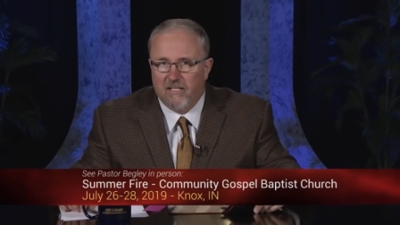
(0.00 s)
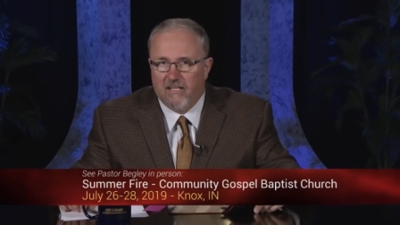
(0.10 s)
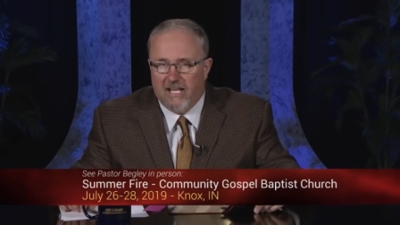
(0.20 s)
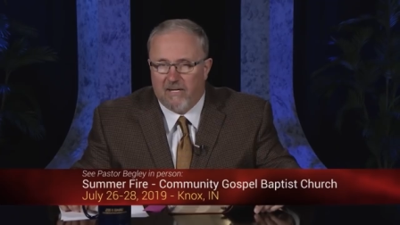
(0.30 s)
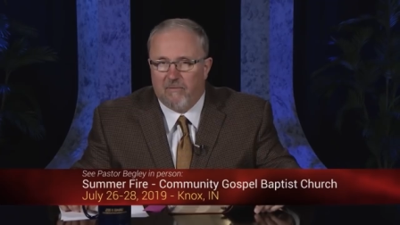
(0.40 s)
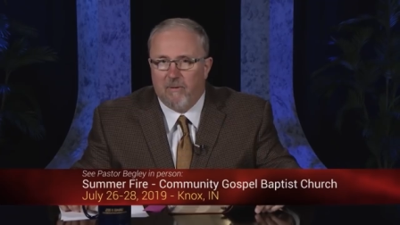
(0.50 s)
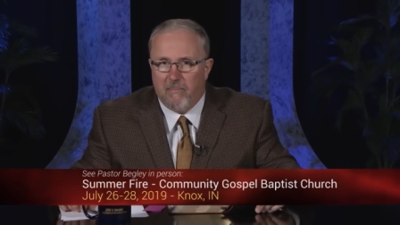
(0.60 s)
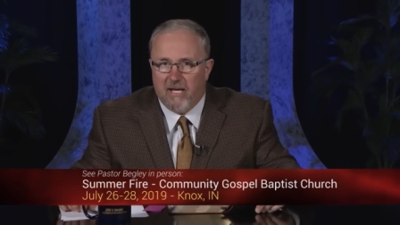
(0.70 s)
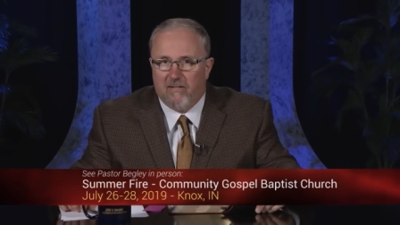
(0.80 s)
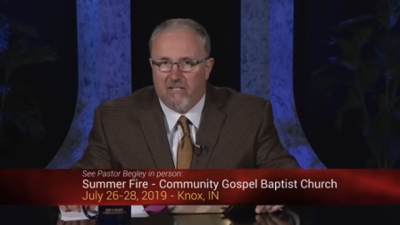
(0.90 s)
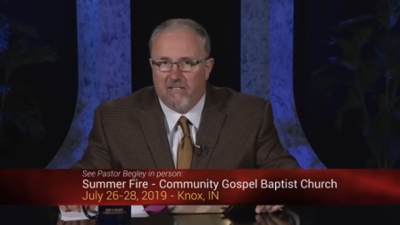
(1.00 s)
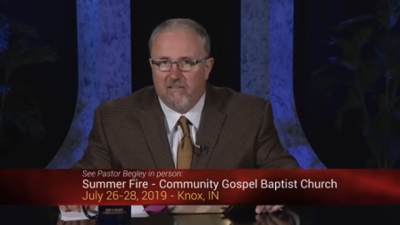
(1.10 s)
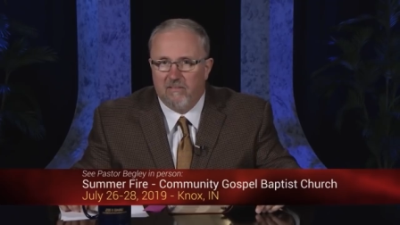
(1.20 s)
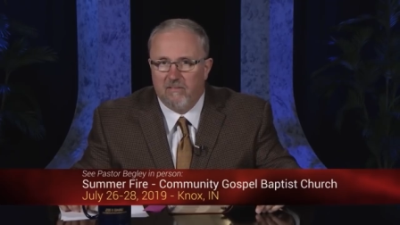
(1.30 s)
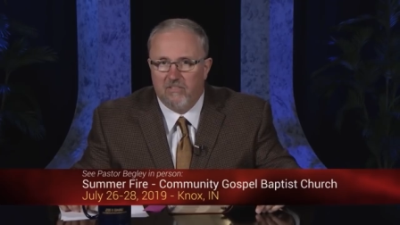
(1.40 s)
led a rebellion,
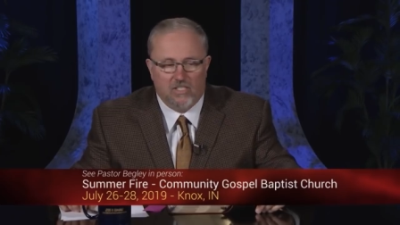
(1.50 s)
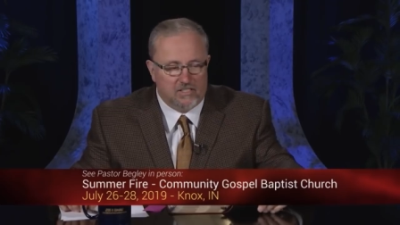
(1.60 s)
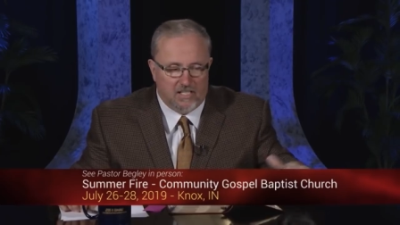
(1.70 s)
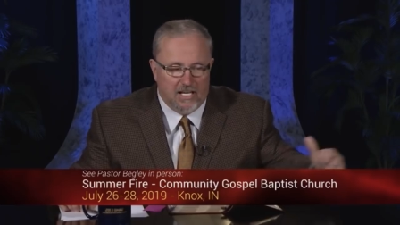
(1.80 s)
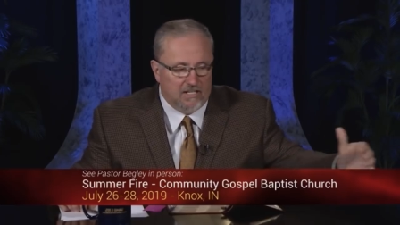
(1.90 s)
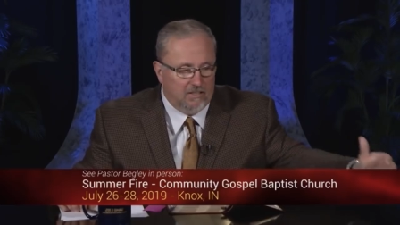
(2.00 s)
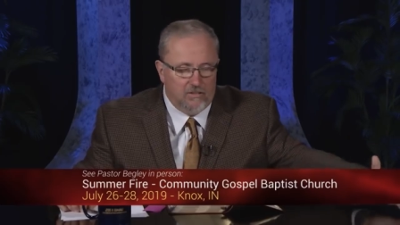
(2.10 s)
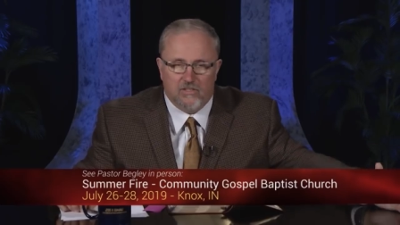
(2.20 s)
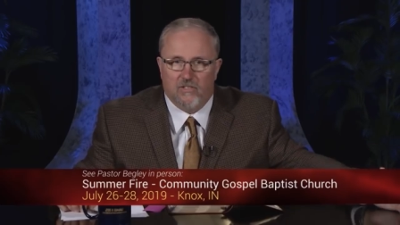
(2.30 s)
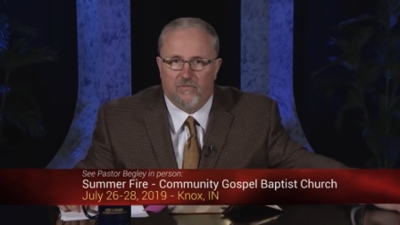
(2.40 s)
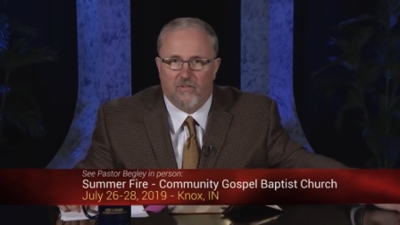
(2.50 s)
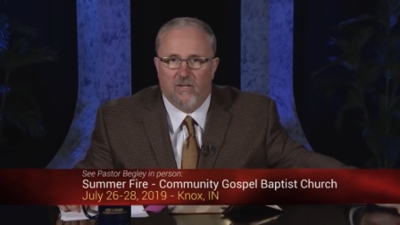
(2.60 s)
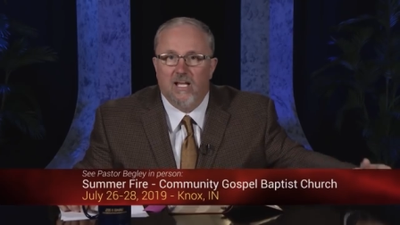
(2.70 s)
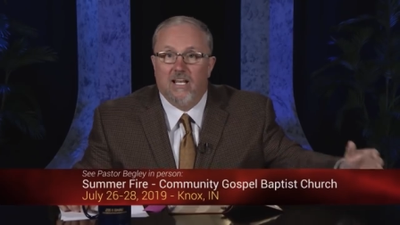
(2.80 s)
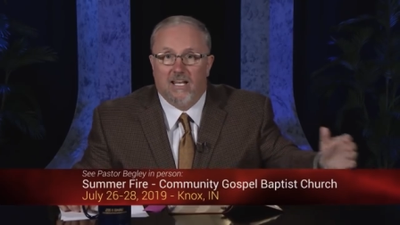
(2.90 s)
just like Lucifer
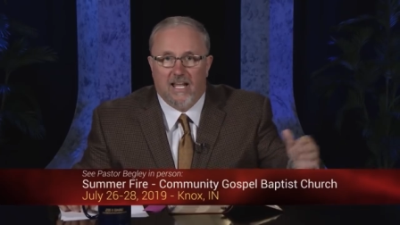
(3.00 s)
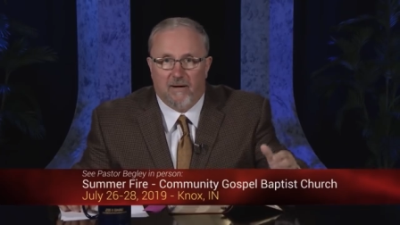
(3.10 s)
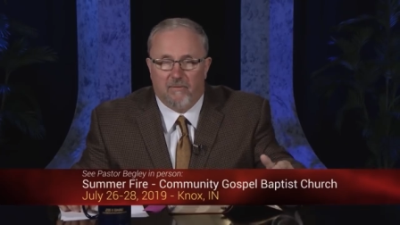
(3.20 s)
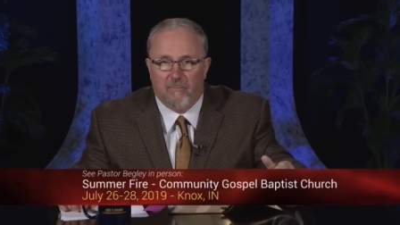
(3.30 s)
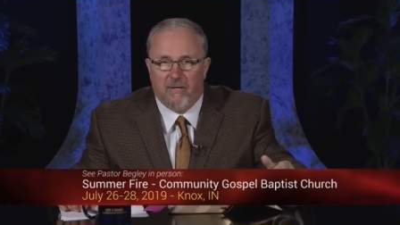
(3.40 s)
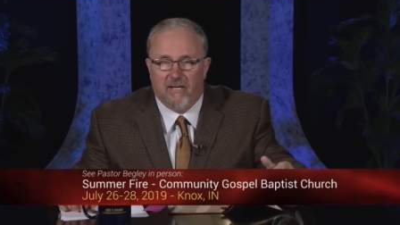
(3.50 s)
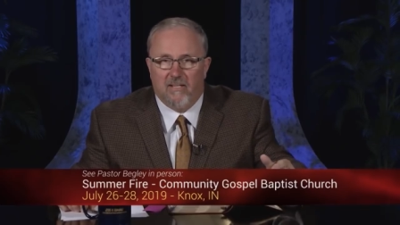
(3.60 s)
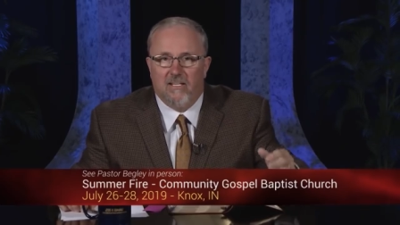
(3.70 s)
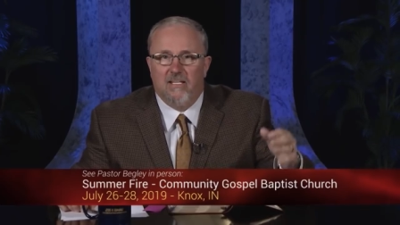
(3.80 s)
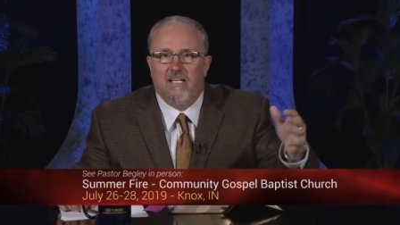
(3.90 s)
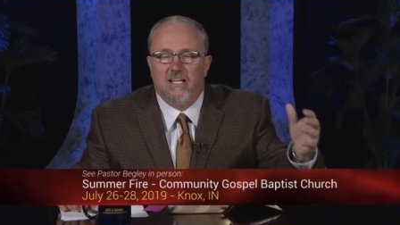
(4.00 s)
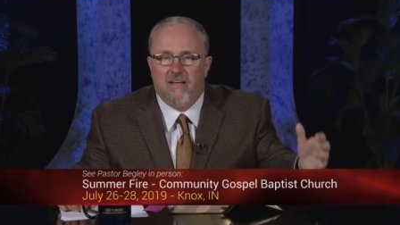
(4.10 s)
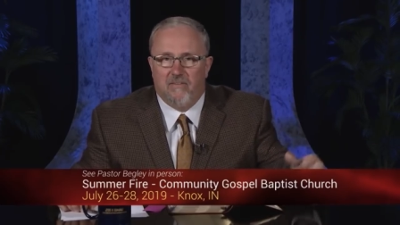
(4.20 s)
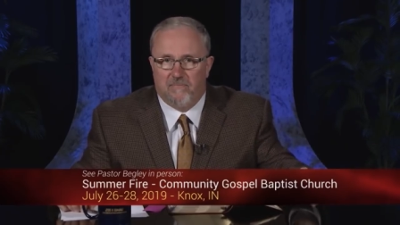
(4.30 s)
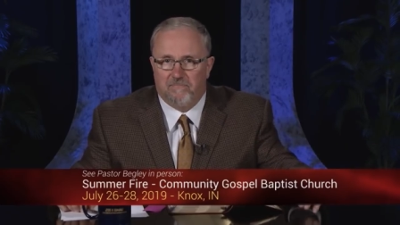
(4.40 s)
led a rebellion in
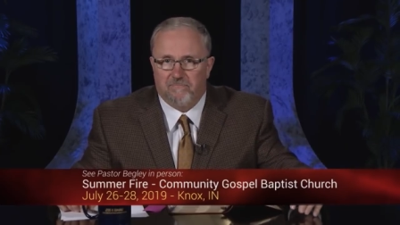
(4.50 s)
heaven.